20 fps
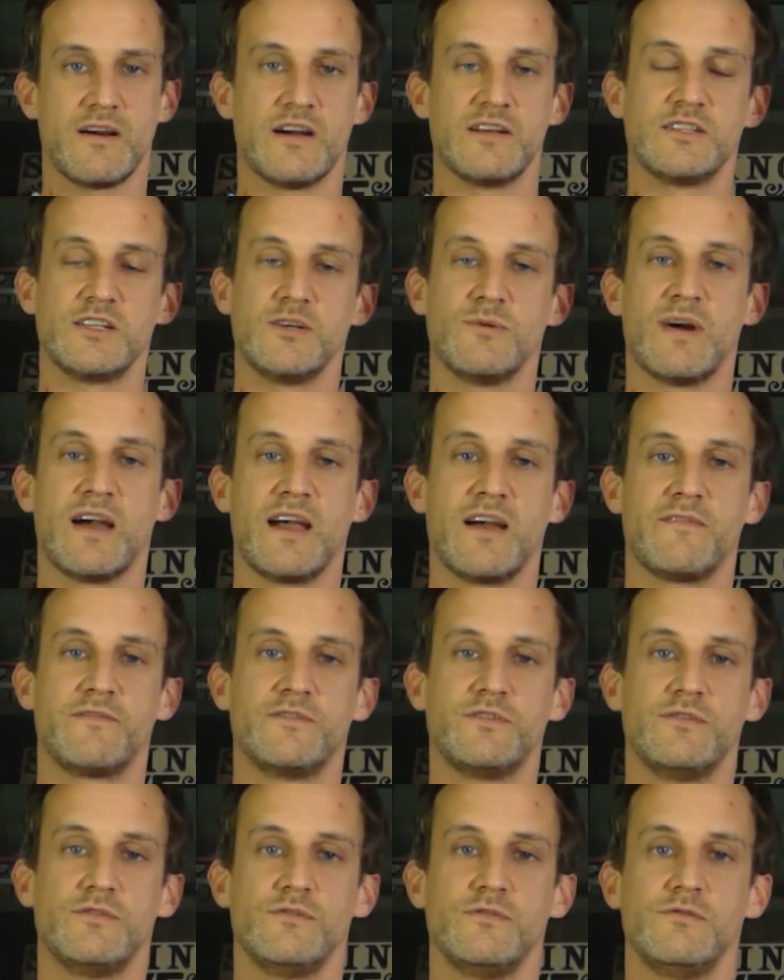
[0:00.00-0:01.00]
I do have
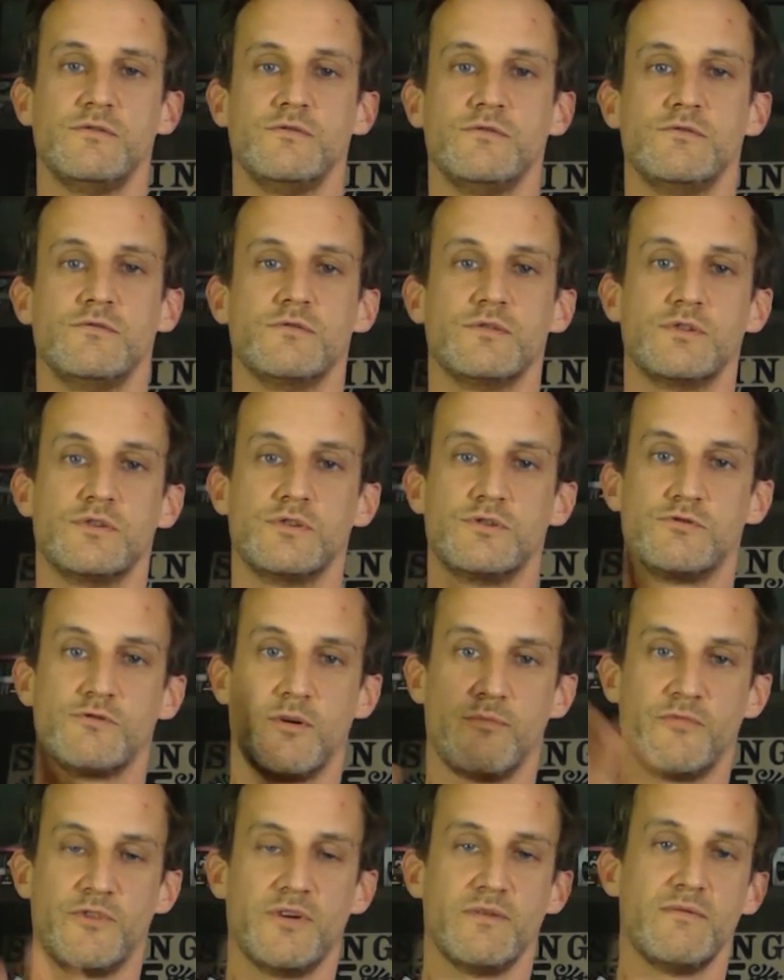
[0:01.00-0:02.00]
to
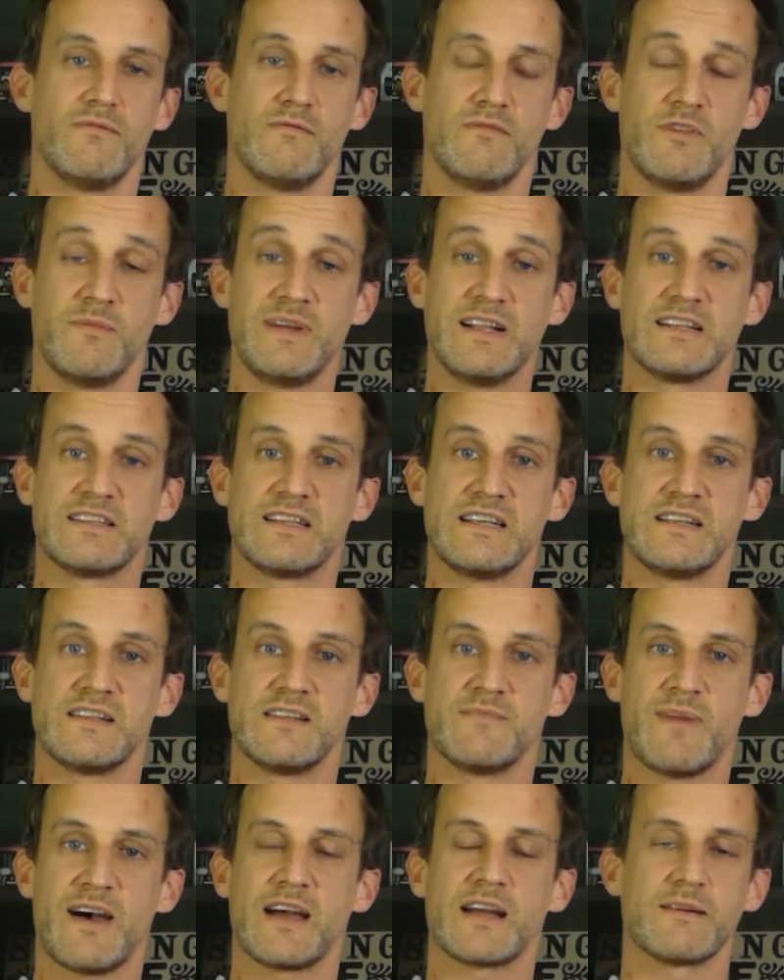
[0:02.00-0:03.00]
drop the middle seat at
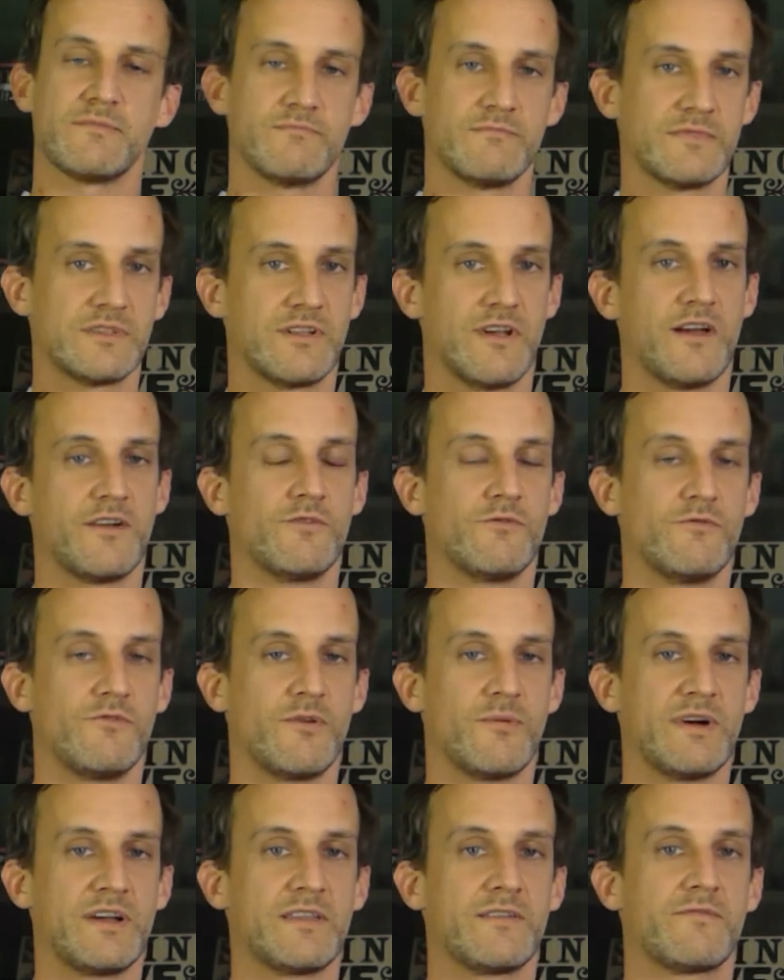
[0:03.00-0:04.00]
the back, slide it all the
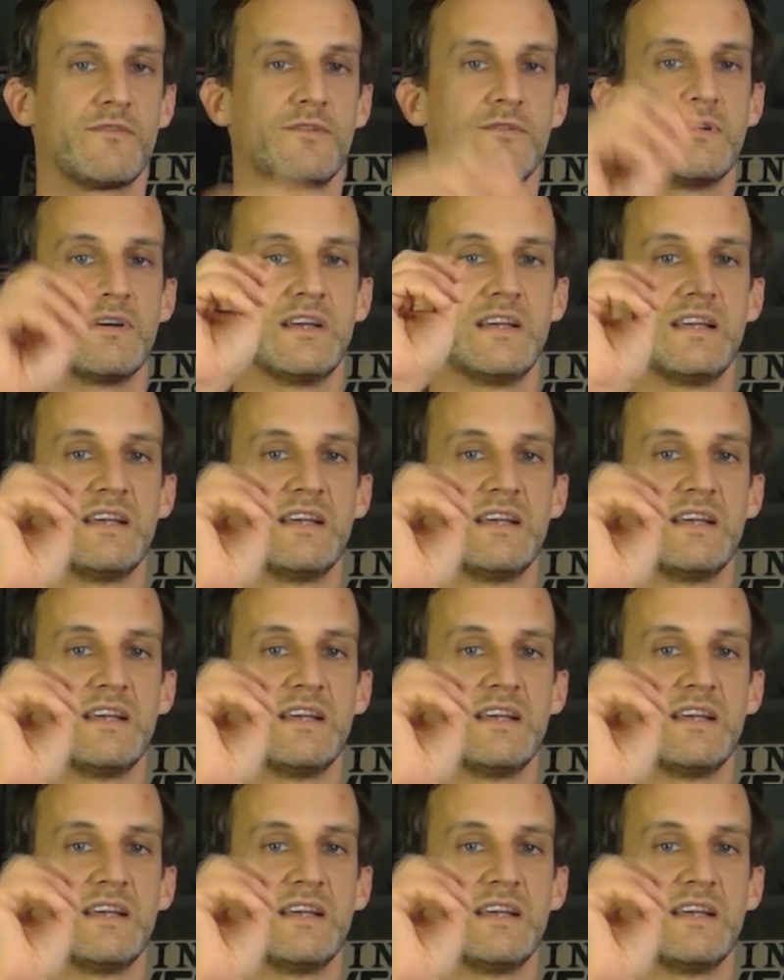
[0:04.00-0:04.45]
way through,